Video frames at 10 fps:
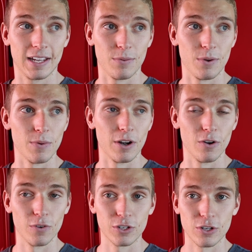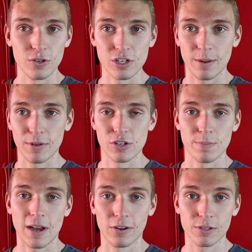and we went over to
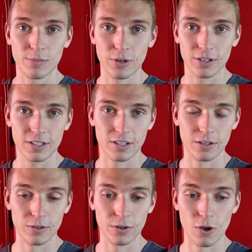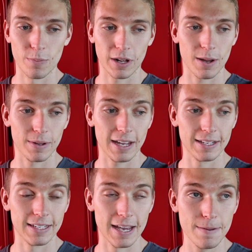Championship Power Sports to go pick up a
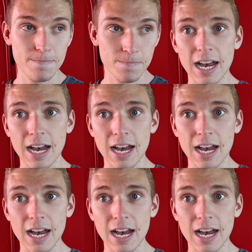KTM.